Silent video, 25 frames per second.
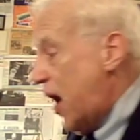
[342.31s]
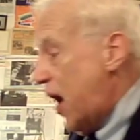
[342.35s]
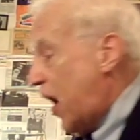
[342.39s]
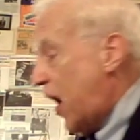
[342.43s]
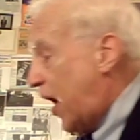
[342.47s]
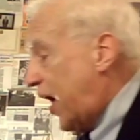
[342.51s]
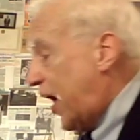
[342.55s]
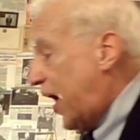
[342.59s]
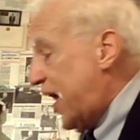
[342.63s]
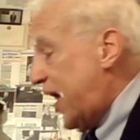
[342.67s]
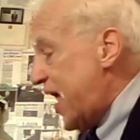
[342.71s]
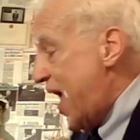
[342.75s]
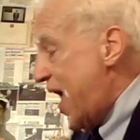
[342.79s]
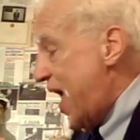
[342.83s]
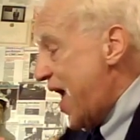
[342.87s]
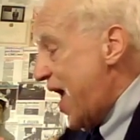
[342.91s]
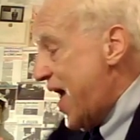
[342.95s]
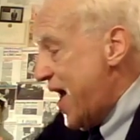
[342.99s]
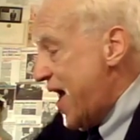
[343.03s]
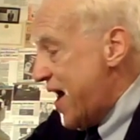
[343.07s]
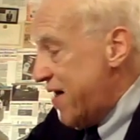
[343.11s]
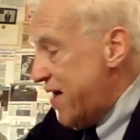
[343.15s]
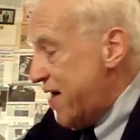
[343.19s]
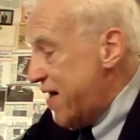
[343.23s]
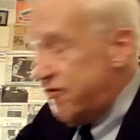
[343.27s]
I
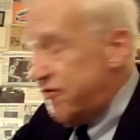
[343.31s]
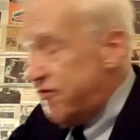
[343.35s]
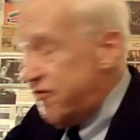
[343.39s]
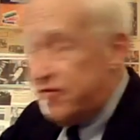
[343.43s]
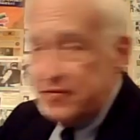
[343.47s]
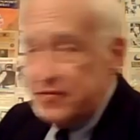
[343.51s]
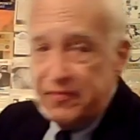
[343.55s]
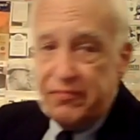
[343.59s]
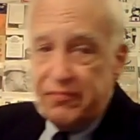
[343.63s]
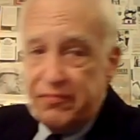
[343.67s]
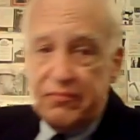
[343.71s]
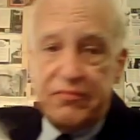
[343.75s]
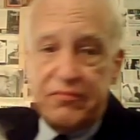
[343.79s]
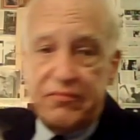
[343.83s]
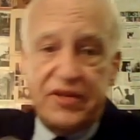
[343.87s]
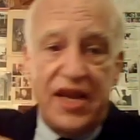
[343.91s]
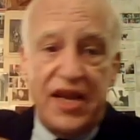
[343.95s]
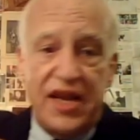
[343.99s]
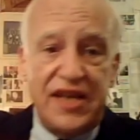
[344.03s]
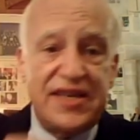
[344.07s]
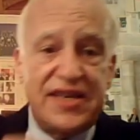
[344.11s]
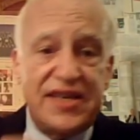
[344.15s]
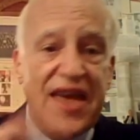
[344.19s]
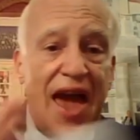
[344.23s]
have these